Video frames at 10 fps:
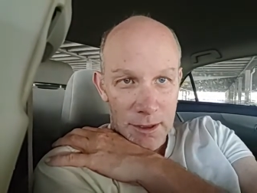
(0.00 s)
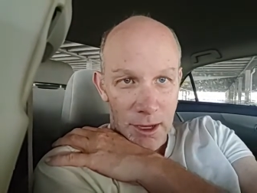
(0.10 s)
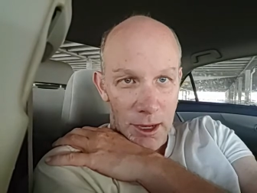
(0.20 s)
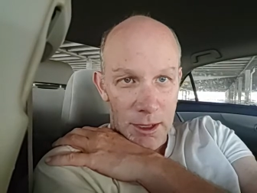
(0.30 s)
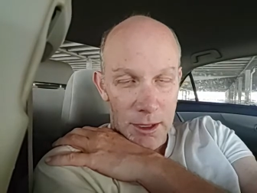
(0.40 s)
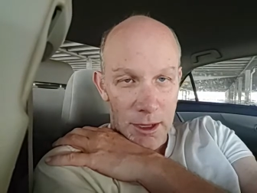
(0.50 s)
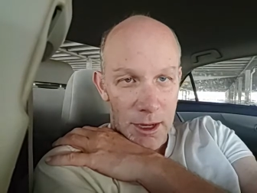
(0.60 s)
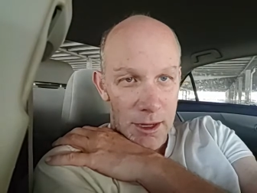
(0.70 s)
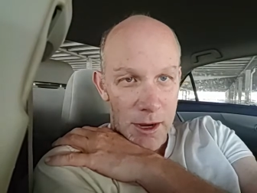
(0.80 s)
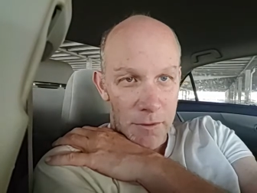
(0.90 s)
and uh,
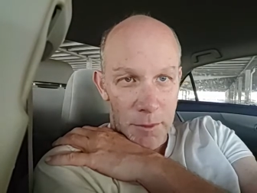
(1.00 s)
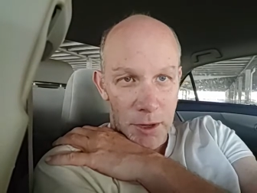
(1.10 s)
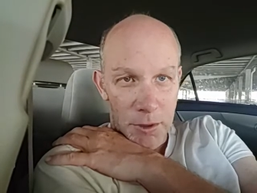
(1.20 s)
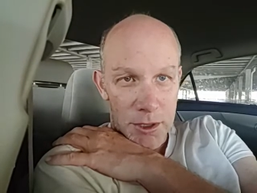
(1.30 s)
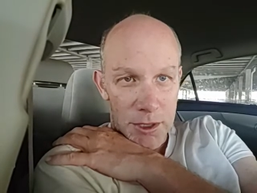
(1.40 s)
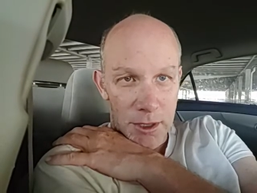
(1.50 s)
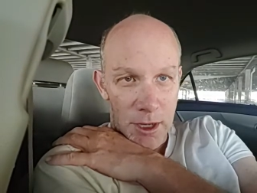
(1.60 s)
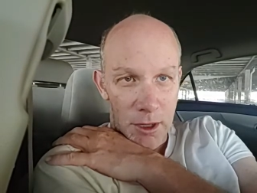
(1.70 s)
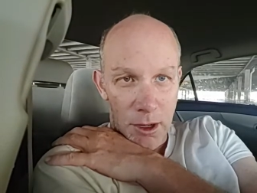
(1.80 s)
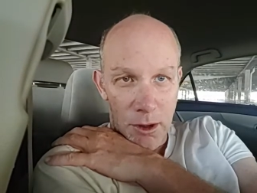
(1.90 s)
and everybody would just
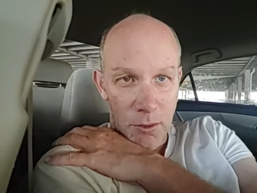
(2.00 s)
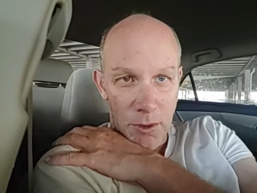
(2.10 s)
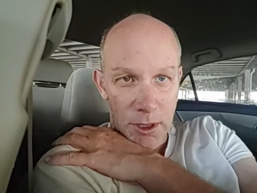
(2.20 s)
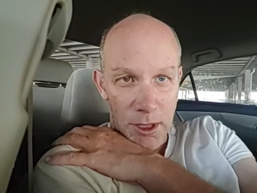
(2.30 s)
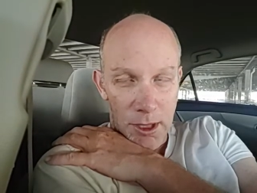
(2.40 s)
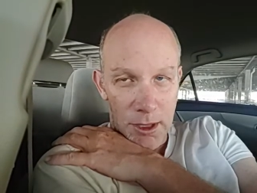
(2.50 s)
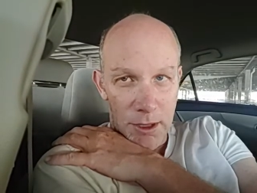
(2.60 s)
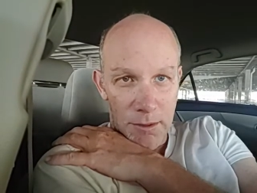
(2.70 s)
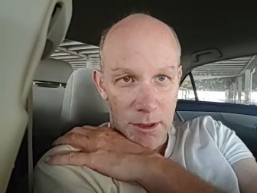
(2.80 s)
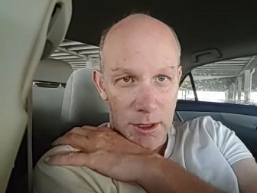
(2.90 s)
think, oh, uh,
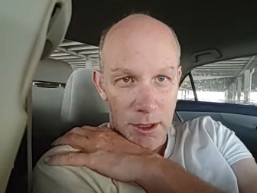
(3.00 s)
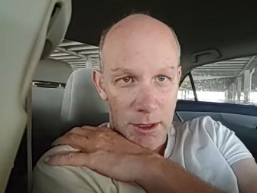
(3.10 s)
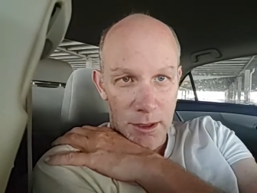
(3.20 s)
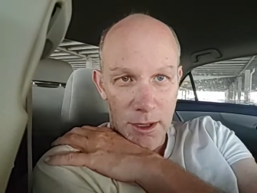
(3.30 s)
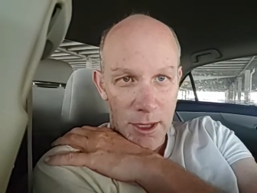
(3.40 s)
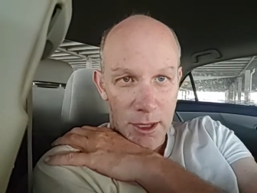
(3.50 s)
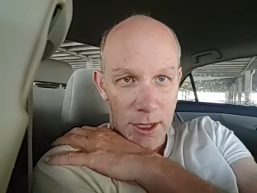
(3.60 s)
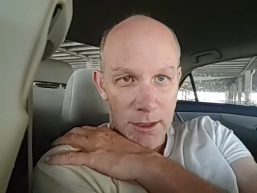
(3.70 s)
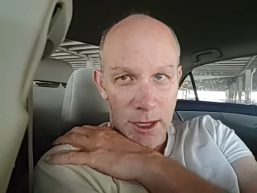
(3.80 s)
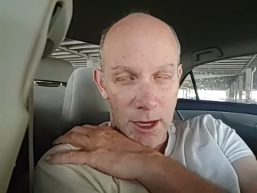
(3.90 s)
he he
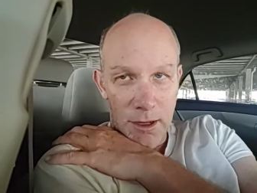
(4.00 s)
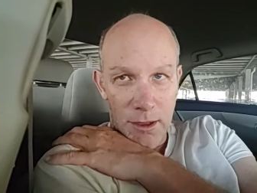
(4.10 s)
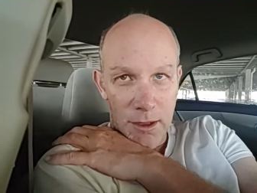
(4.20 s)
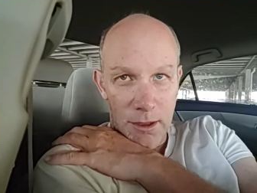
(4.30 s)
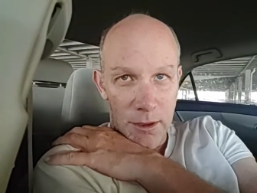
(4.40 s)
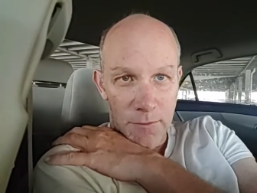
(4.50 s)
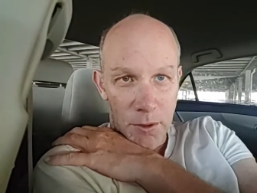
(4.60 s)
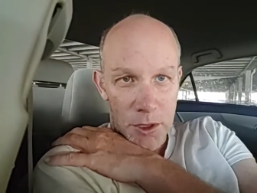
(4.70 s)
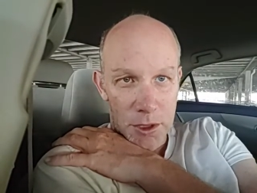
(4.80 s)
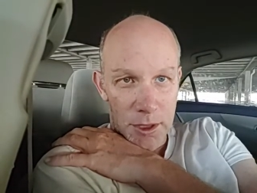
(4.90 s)
he died in an
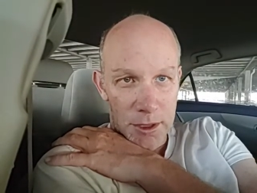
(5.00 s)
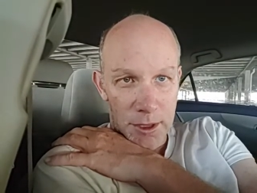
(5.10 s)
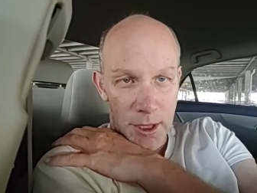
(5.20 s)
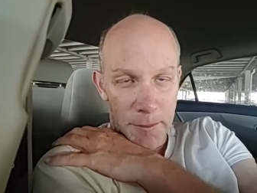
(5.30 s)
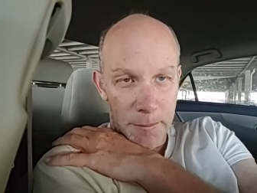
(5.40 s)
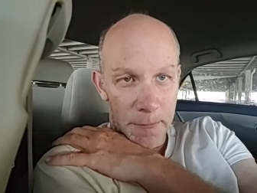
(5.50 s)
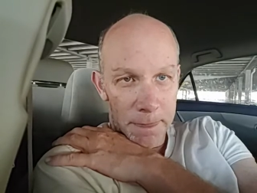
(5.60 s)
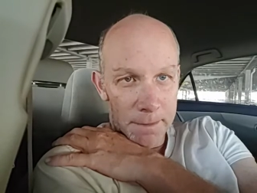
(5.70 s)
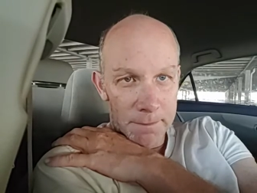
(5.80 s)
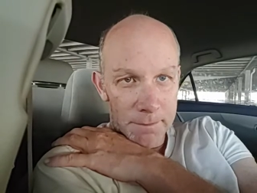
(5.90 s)
unfortunate um,
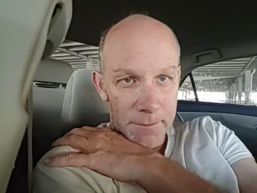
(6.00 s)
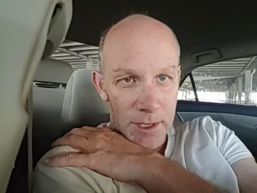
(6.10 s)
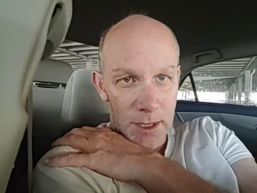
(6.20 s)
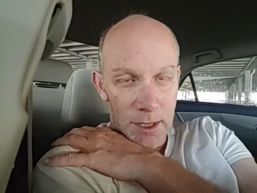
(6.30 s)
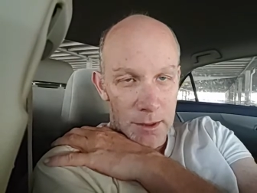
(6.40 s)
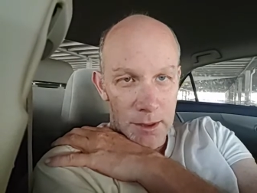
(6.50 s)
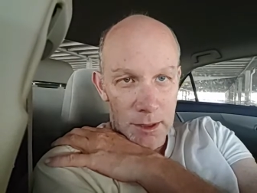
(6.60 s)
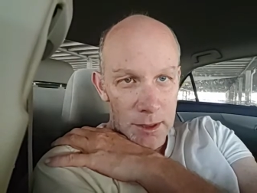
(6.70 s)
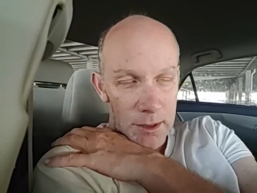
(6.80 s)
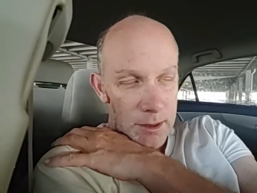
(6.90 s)
uh,
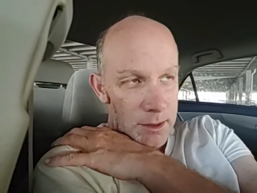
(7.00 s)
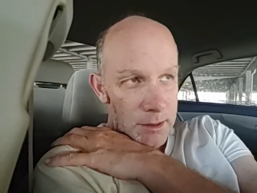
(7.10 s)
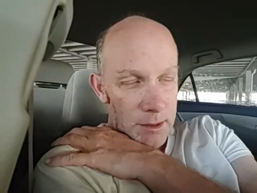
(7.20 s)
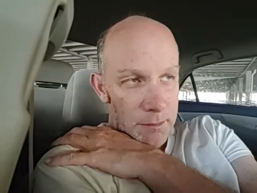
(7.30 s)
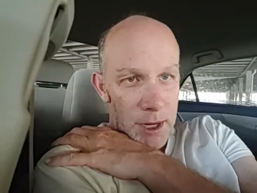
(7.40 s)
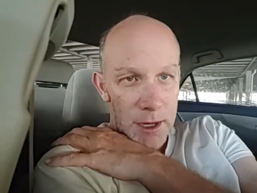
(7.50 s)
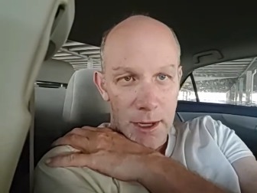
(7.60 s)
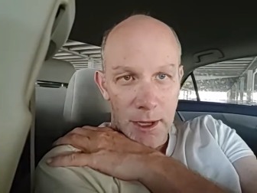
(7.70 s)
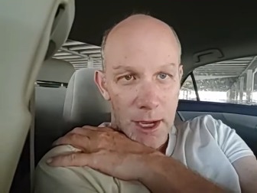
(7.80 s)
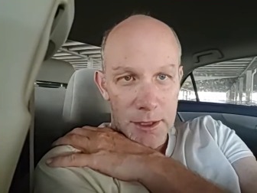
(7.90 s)

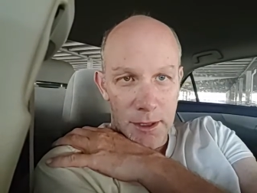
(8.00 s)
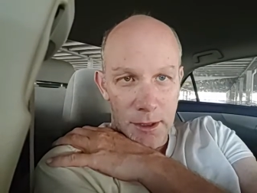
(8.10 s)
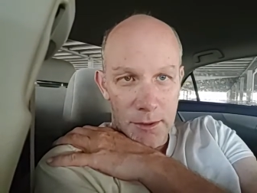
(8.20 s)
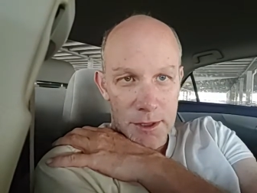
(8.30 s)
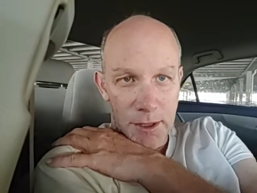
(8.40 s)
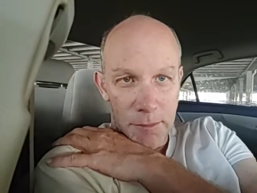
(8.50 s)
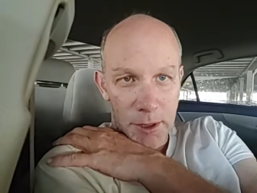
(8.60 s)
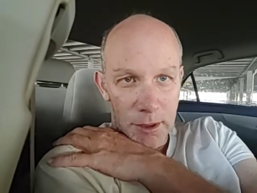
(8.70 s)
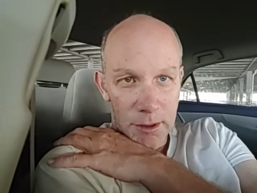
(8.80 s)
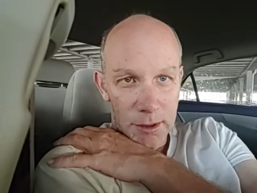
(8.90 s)
mining accident or
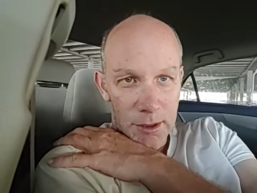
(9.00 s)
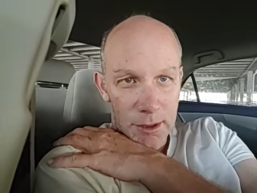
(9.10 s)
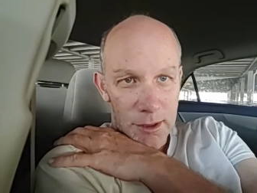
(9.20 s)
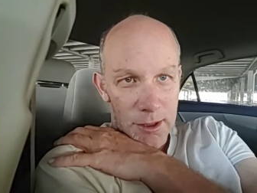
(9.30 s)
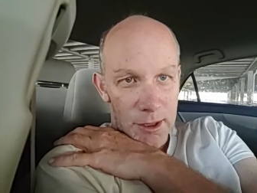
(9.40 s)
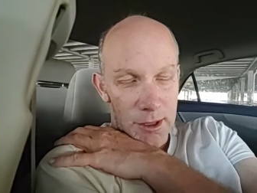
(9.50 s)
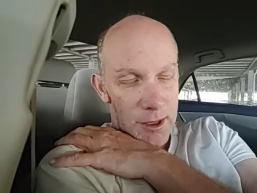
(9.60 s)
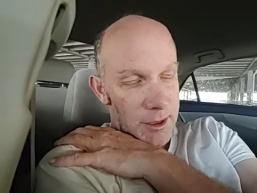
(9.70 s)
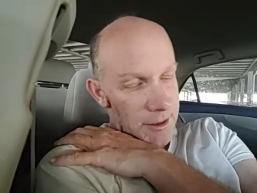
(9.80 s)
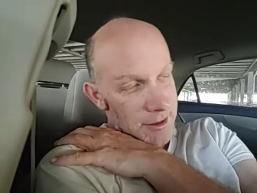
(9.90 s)
something. Uh,